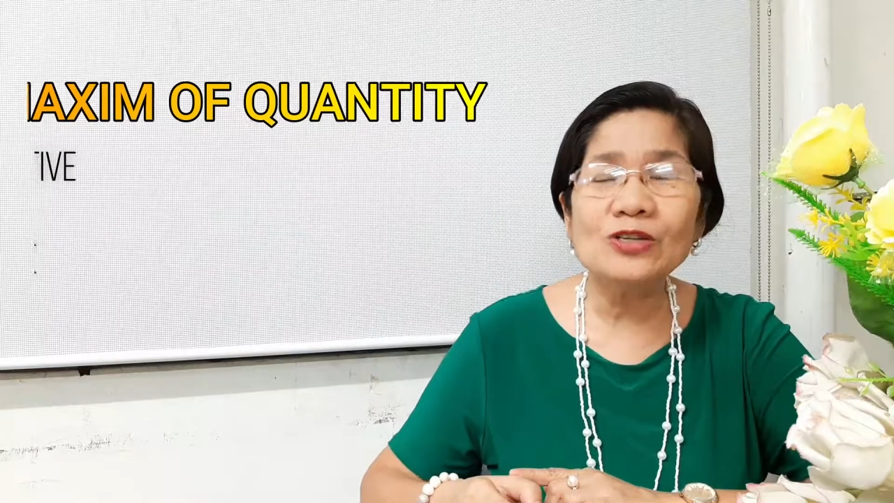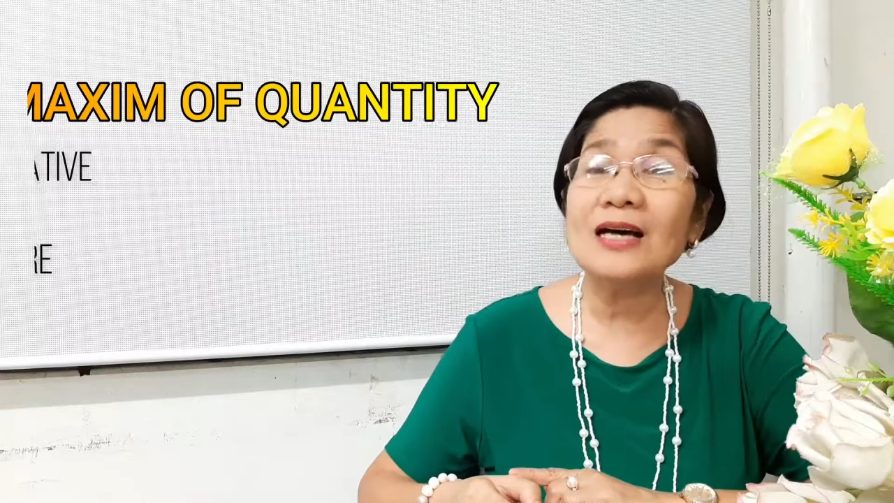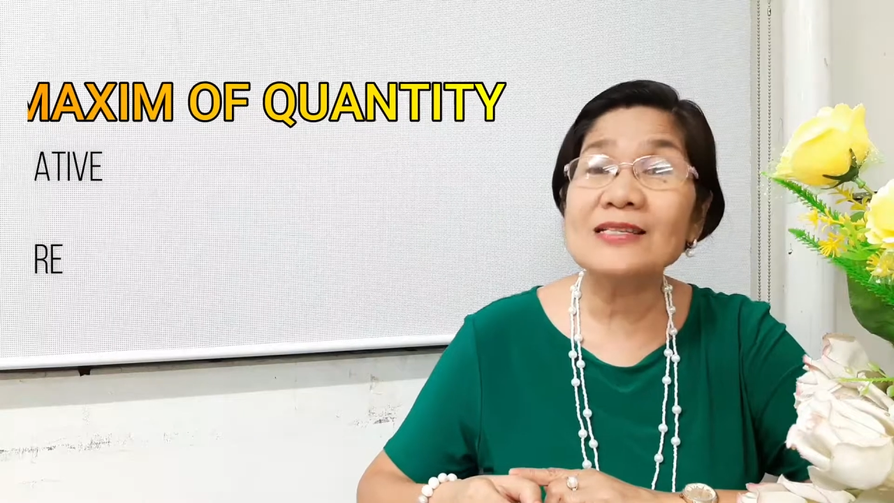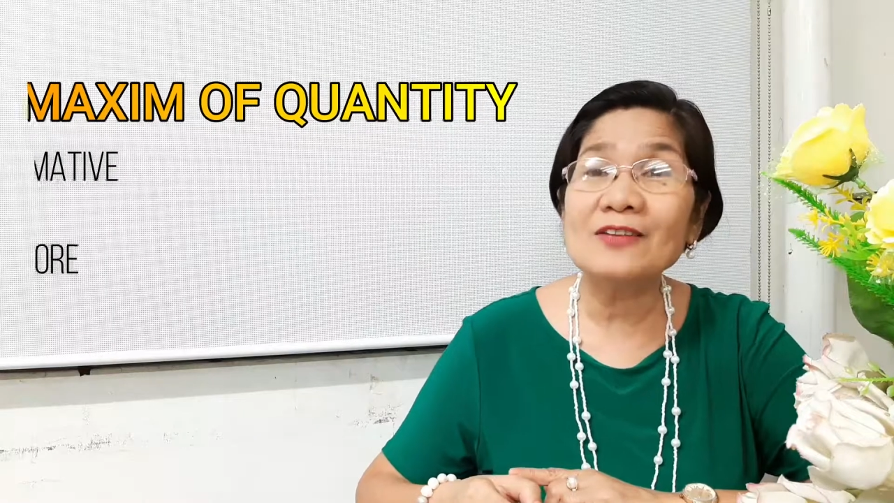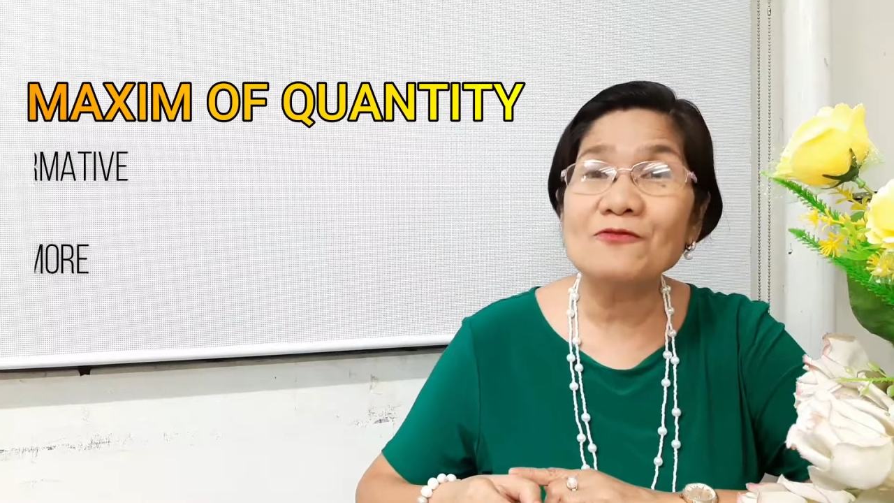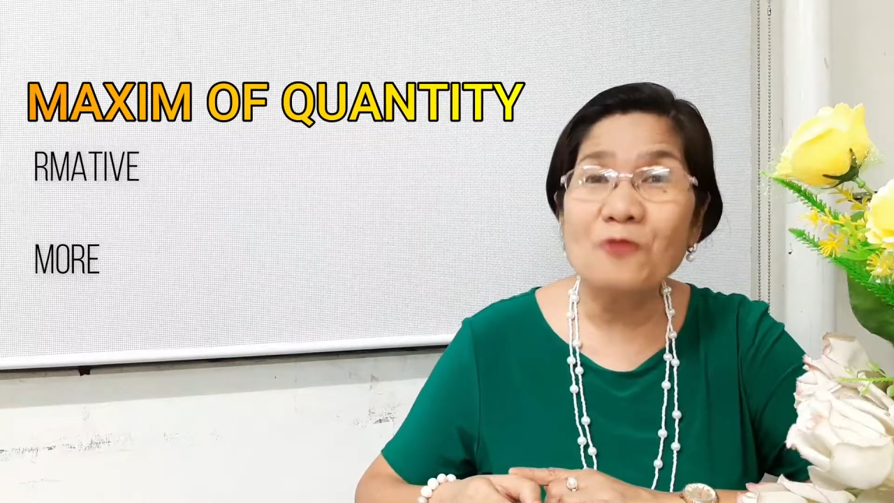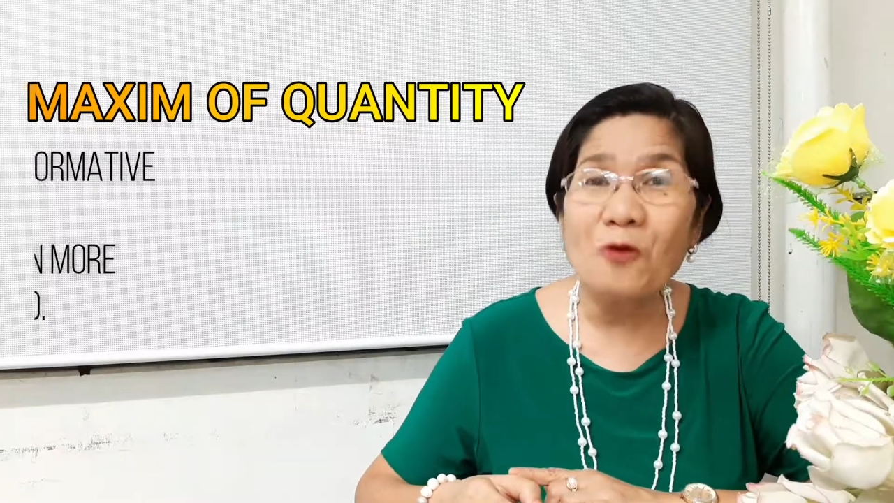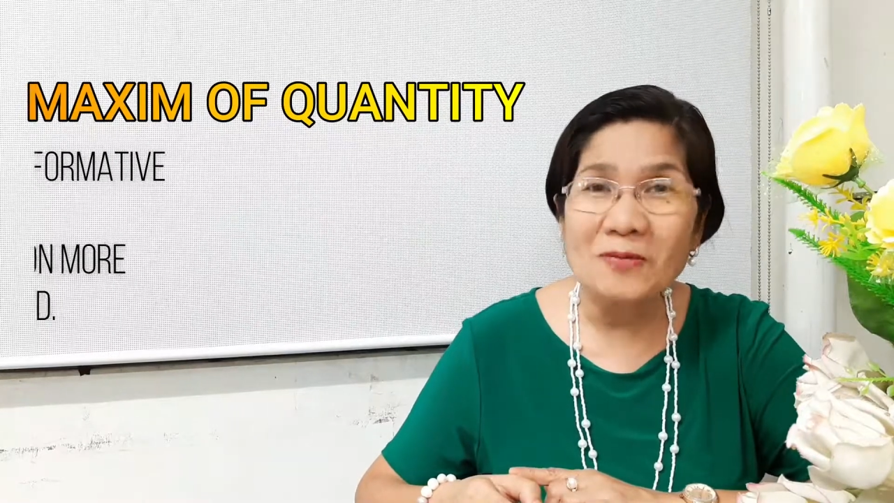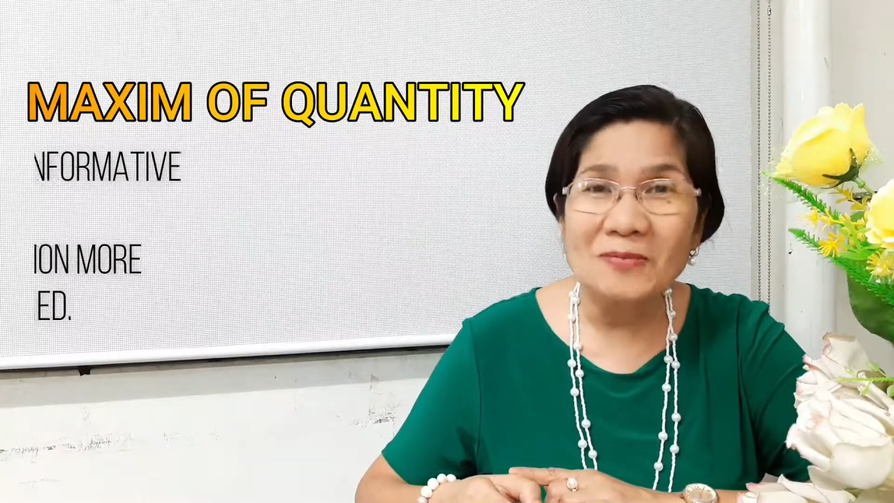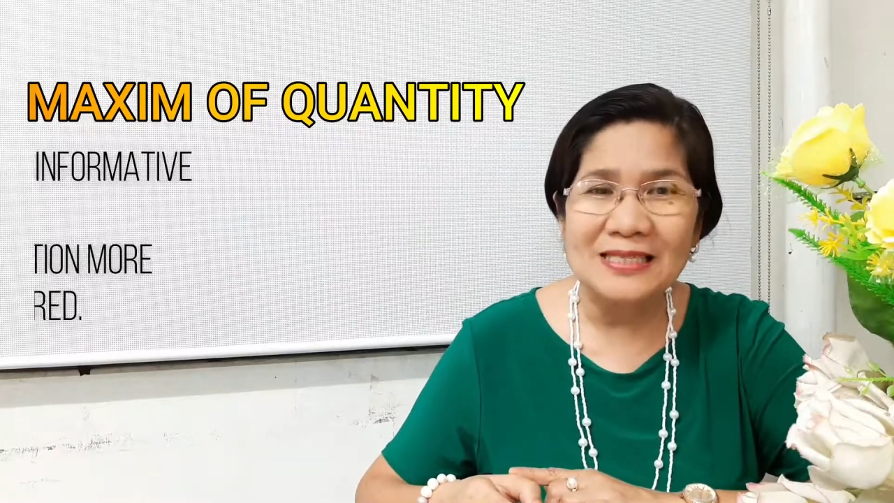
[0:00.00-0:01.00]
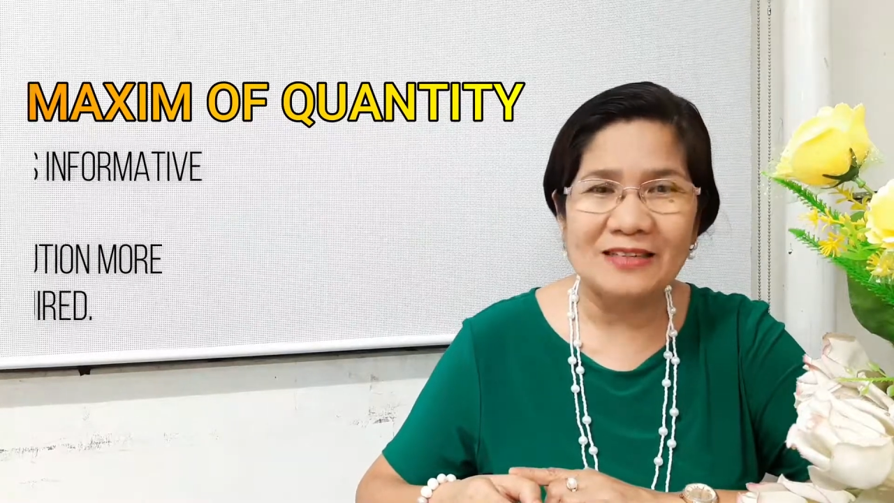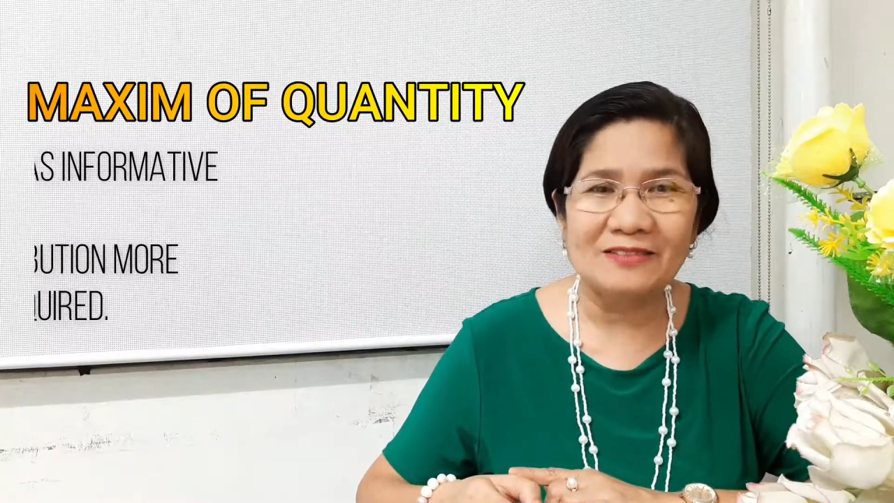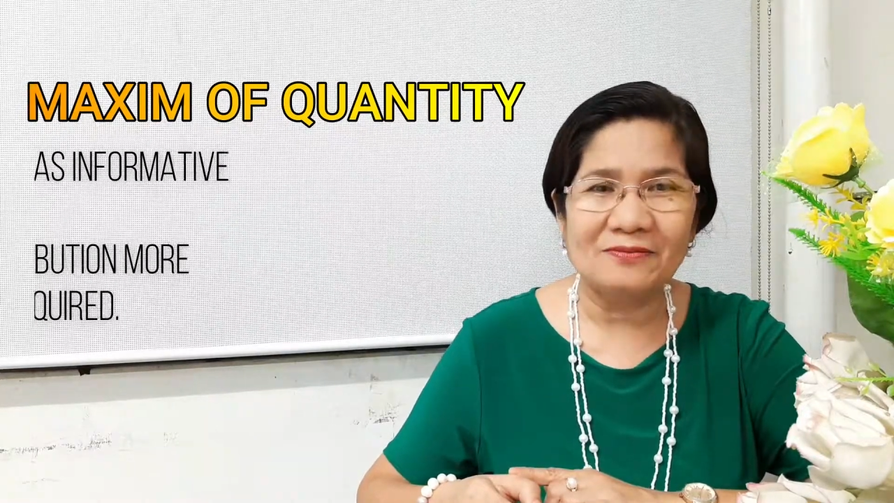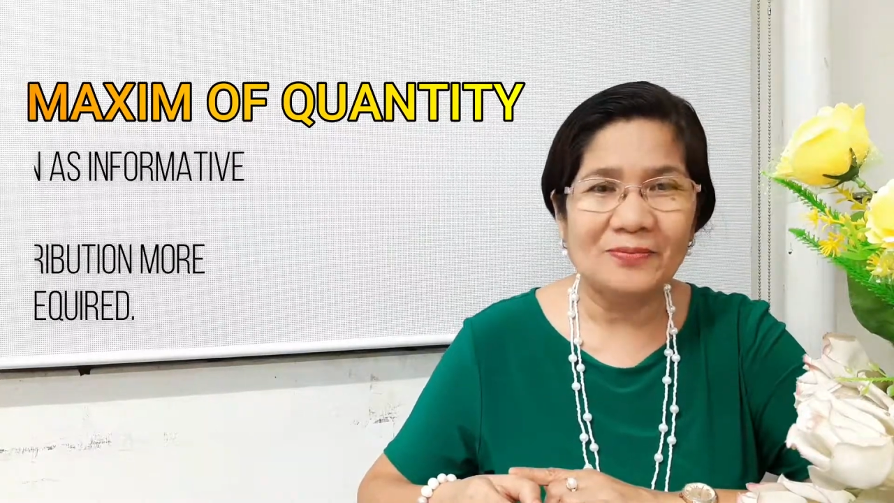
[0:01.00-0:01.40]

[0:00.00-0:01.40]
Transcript: as informative